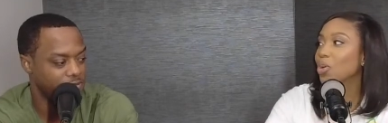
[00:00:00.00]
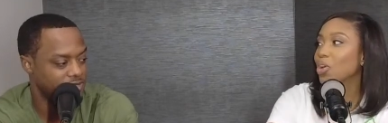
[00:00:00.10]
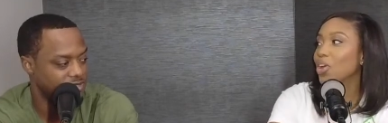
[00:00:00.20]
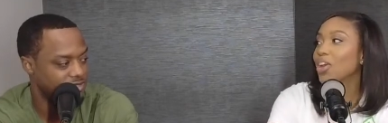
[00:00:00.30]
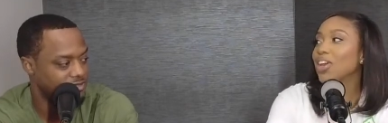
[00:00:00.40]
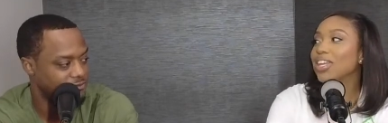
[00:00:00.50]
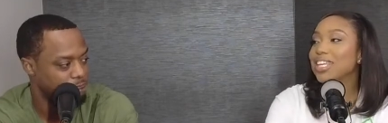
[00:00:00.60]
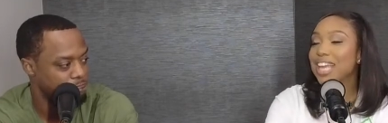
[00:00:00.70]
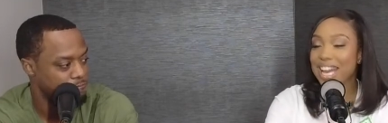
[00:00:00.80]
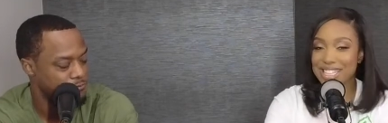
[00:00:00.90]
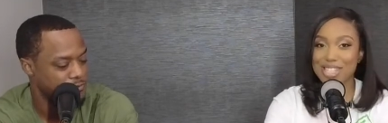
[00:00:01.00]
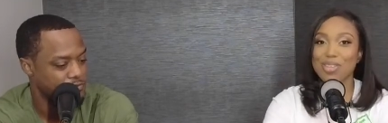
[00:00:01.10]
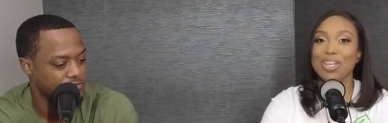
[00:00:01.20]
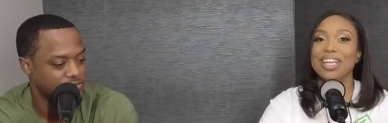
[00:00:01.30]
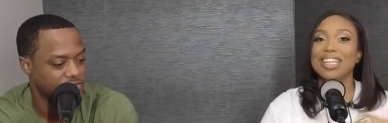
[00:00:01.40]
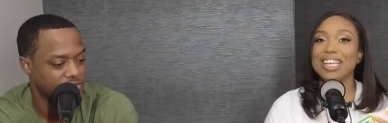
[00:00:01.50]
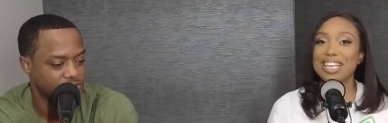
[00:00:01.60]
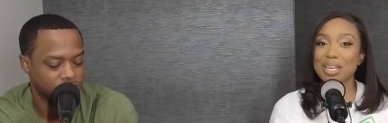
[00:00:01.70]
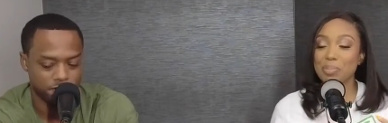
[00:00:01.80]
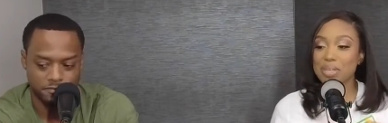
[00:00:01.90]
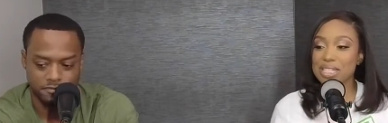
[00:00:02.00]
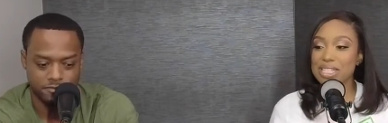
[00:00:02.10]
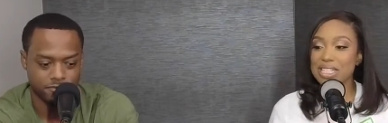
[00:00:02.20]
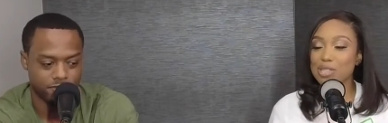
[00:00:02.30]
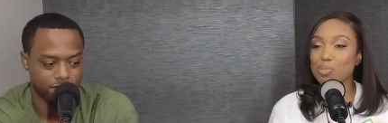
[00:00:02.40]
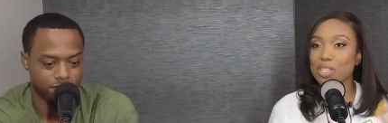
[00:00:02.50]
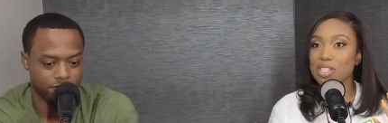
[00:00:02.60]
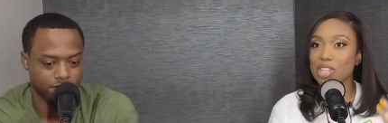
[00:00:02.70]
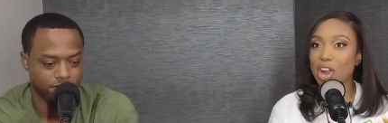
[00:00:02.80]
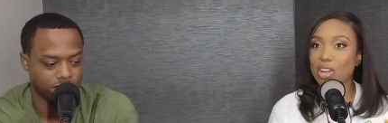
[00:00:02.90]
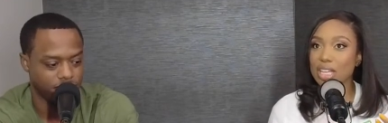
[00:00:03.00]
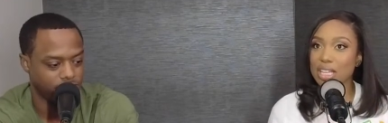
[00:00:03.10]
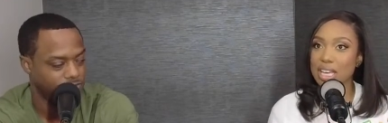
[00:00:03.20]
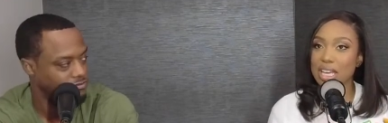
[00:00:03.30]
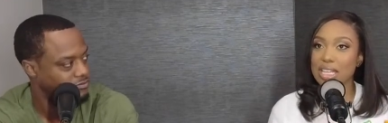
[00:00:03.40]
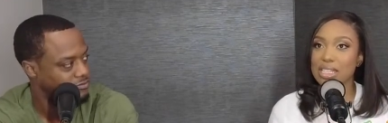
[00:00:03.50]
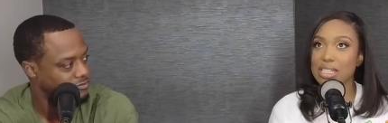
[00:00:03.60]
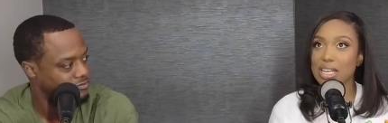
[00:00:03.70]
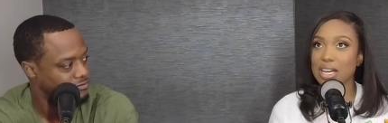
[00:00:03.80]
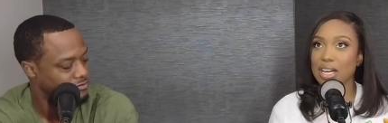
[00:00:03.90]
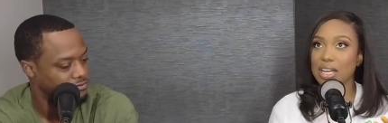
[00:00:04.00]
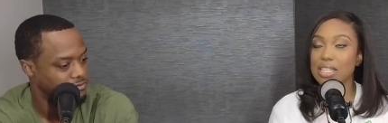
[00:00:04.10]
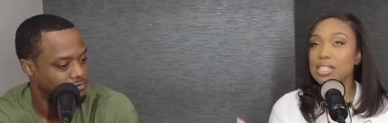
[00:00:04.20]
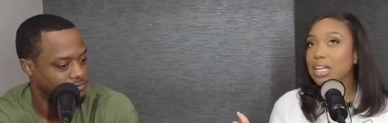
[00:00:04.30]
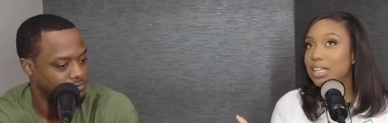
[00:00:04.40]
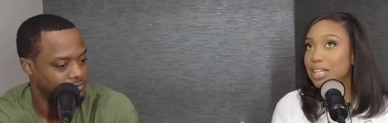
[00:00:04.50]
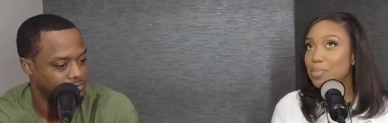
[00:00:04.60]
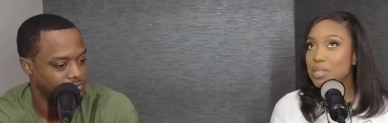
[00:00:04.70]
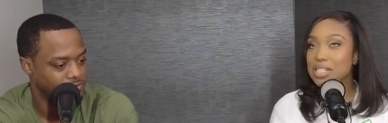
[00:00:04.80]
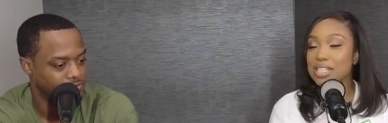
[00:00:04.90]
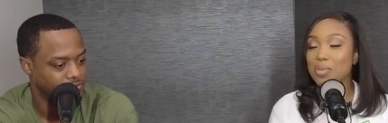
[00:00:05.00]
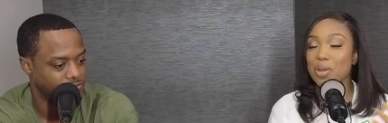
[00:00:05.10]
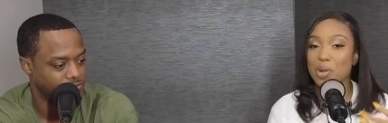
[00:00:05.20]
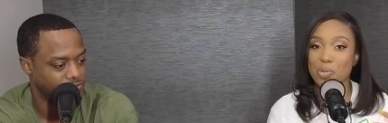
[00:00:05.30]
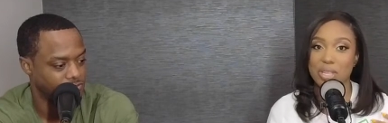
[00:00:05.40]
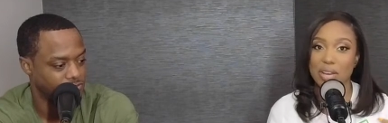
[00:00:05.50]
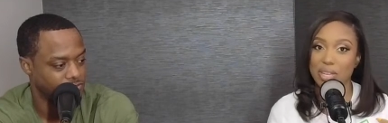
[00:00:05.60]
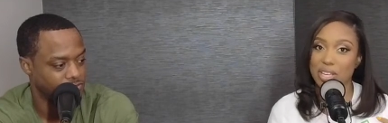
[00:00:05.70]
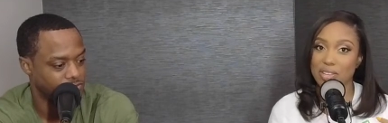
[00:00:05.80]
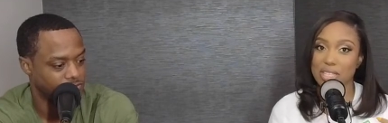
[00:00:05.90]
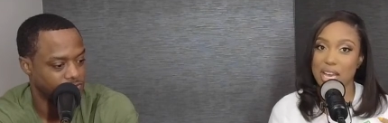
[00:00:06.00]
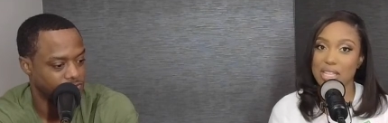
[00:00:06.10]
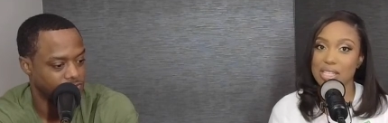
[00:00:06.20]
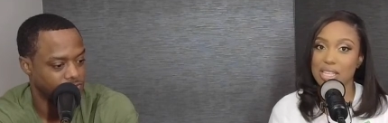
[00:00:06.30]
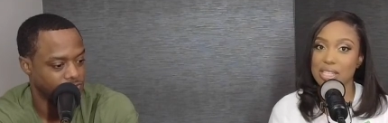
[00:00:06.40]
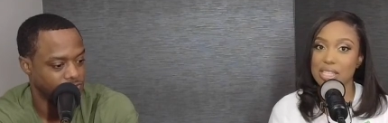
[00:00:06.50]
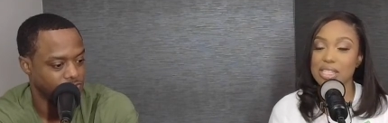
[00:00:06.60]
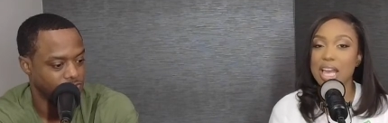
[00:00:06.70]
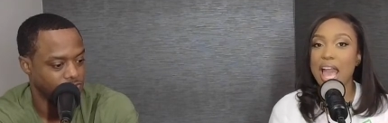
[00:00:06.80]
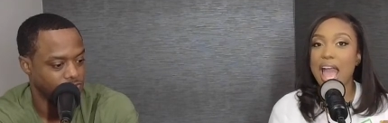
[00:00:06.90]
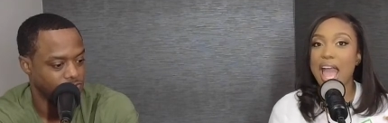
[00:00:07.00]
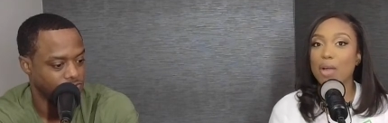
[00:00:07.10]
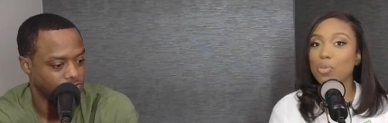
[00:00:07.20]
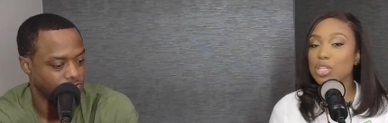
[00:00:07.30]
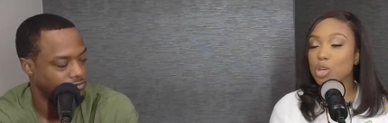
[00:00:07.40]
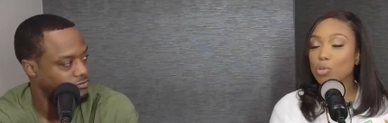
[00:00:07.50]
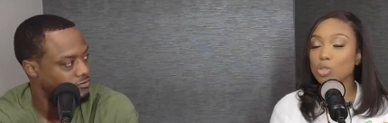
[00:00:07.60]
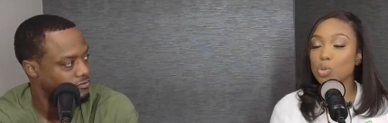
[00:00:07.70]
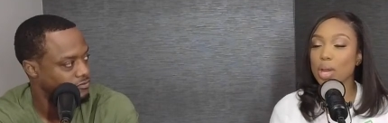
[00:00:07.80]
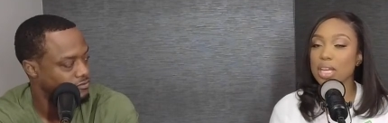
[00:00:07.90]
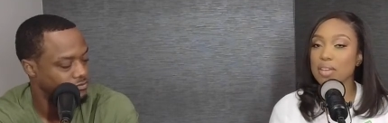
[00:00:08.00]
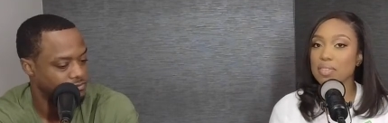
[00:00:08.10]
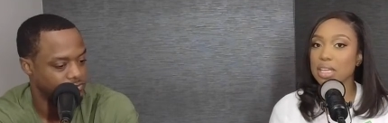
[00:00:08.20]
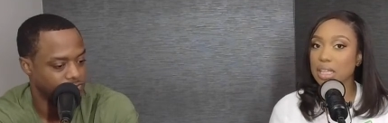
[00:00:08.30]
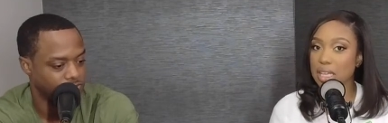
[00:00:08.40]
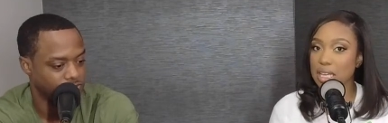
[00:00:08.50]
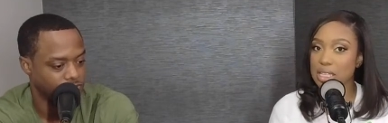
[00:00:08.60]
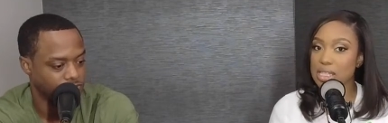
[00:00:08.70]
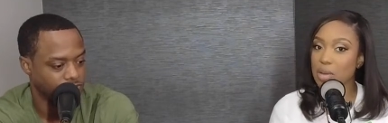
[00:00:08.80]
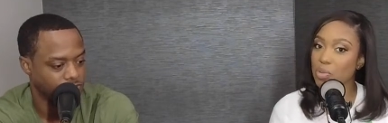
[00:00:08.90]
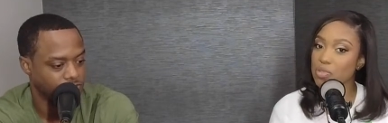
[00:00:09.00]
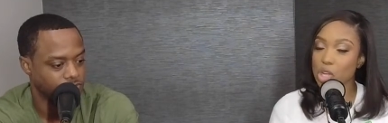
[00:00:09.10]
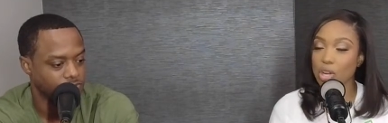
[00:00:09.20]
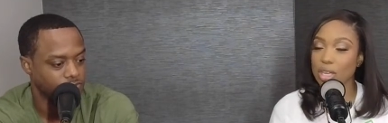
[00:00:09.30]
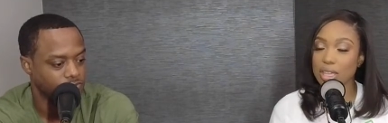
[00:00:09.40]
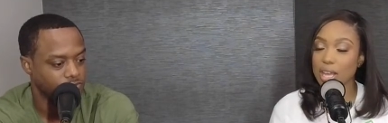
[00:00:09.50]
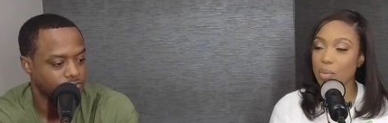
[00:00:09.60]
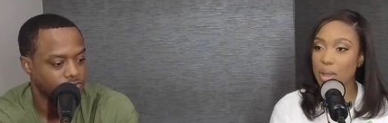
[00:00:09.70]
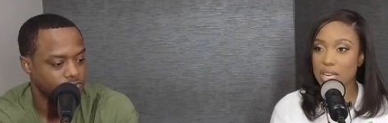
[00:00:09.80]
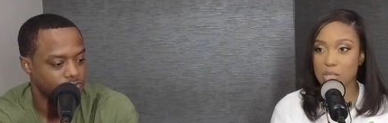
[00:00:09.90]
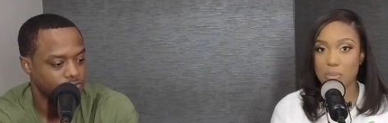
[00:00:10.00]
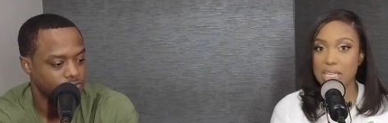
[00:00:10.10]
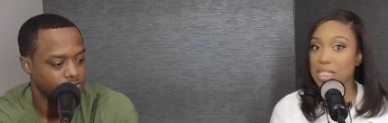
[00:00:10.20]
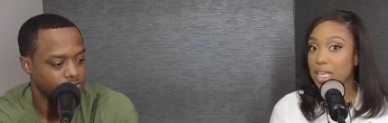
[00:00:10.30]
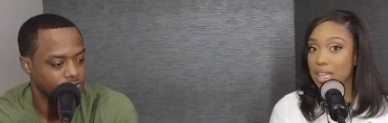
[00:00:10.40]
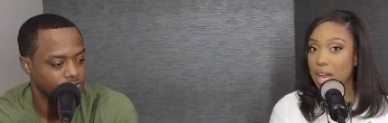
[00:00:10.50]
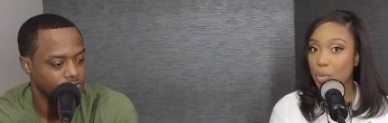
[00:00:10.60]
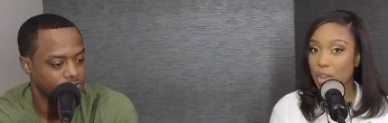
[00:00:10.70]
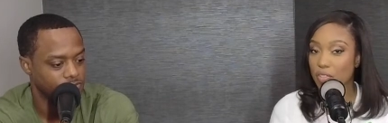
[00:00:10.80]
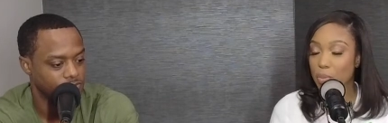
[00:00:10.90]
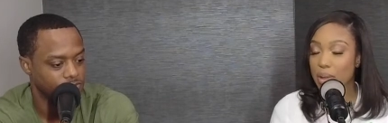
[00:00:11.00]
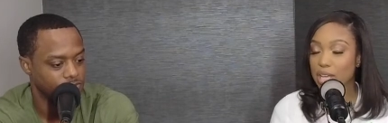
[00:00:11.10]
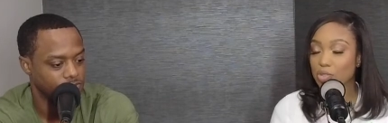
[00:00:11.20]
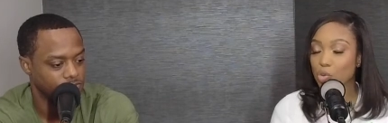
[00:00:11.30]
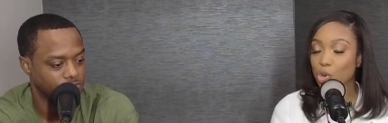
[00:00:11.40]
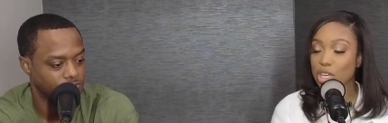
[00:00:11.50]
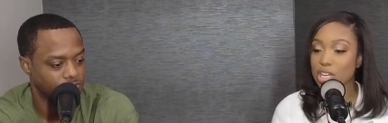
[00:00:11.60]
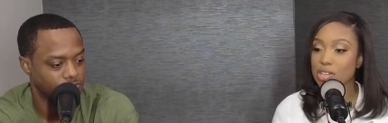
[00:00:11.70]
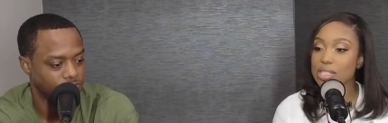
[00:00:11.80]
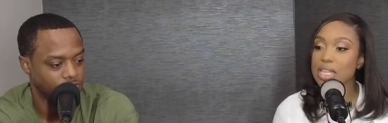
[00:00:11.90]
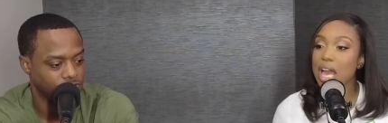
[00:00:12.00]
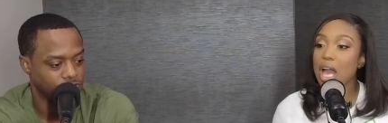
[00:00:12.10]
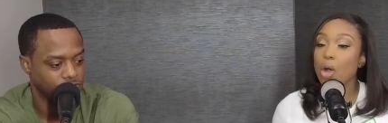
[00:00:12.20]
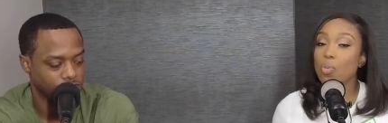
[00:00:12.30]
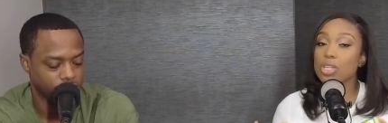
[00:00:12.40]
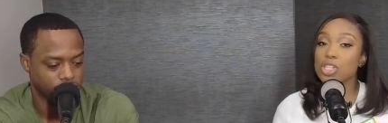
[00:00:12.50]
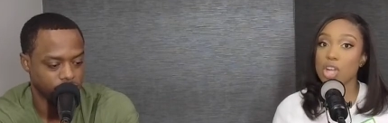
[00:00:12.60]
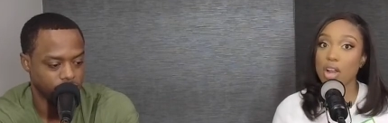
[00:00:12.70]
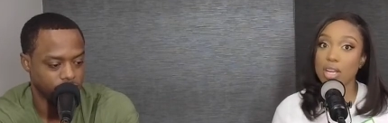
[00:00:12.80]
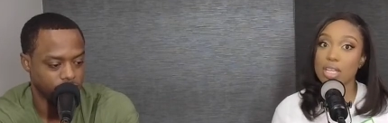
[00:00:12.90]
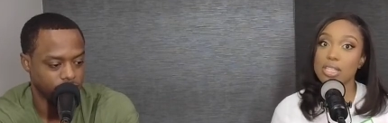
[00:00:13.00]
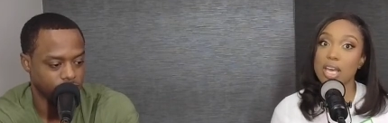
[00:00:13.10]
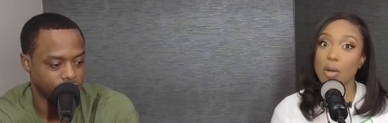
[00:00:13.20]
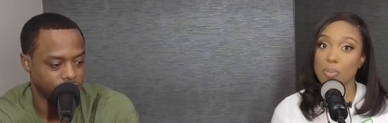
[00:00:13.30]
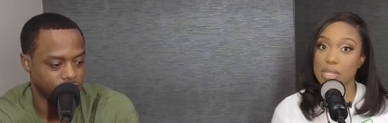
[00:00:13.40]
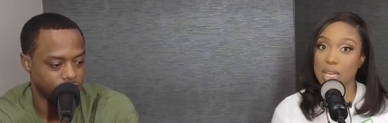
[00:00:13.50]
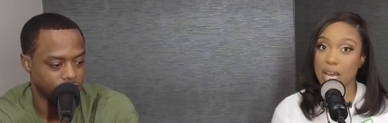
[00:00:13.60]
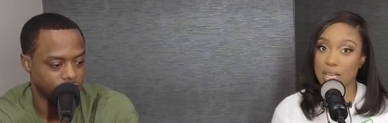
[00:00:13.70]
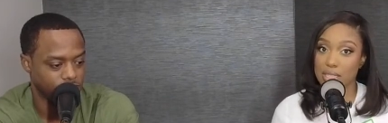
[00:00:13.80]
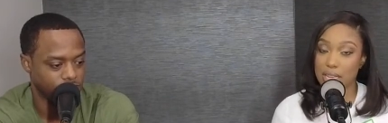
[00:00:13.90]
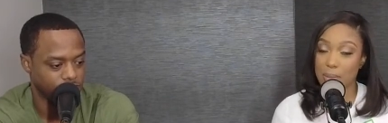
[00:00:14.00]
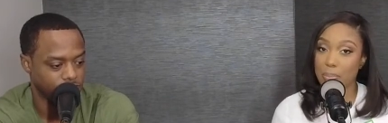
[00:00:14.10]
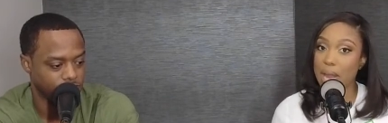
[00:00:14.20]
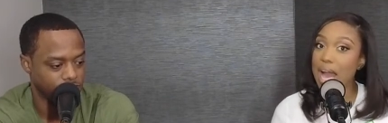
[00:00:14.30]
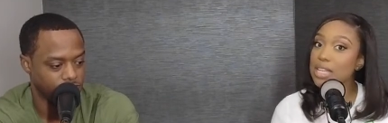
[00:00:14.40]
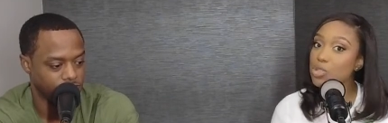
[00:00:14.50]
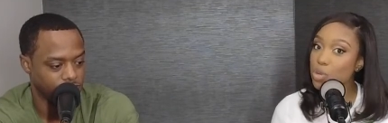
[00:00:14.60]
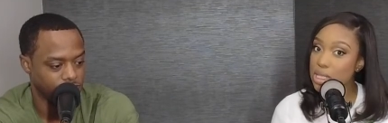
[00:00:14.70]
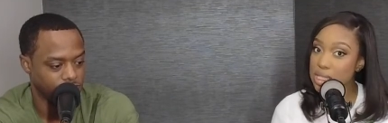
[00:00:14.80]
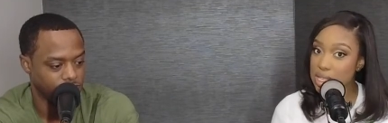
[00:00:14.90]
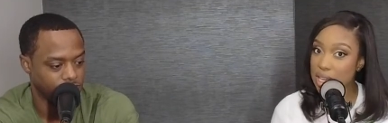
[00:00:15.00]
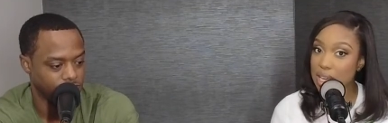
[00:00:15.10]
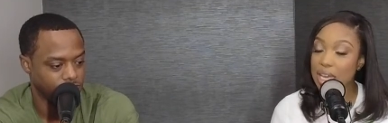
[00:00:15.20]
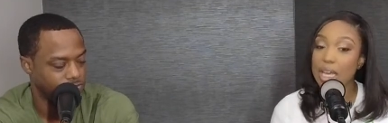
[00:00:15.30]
Speaker 1: business. Yeah. So the cleaning business, we started it. It's a cleaning business that we own down here in Dallas, Texas. And we don't do any of the cleanings. And we've started it that way and it's maintained that way for the past 4 years. We started it to help us get out of debt. But as you can see,